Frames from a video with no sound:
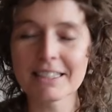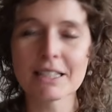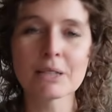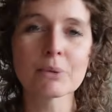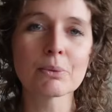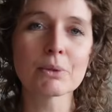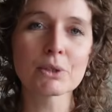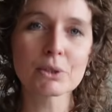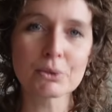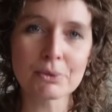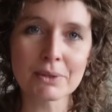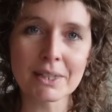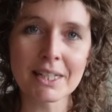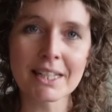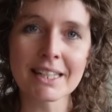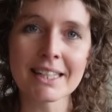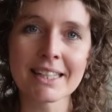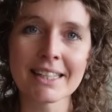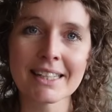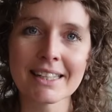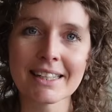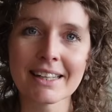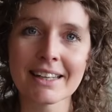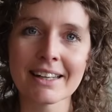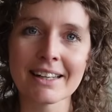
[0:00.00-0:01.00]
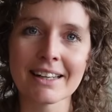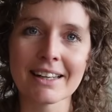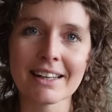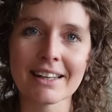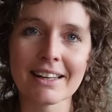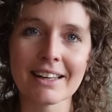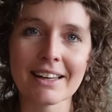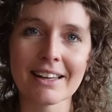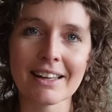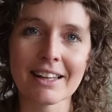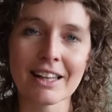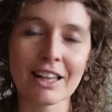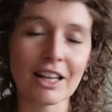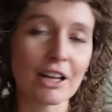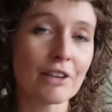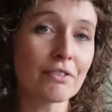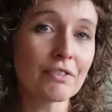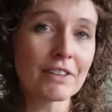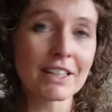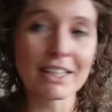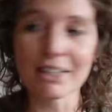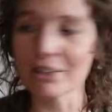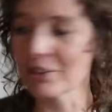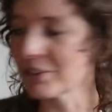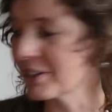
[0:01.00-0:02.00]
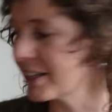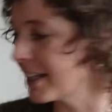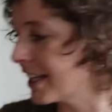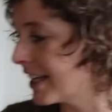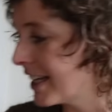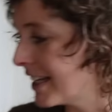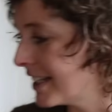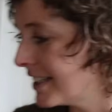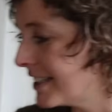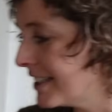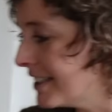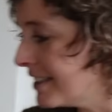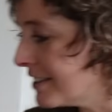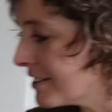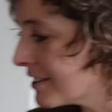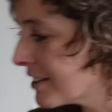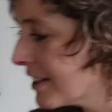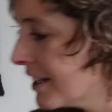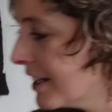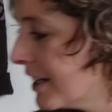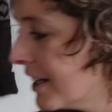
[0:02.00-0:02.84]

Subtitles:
It was really lovely on the ladies,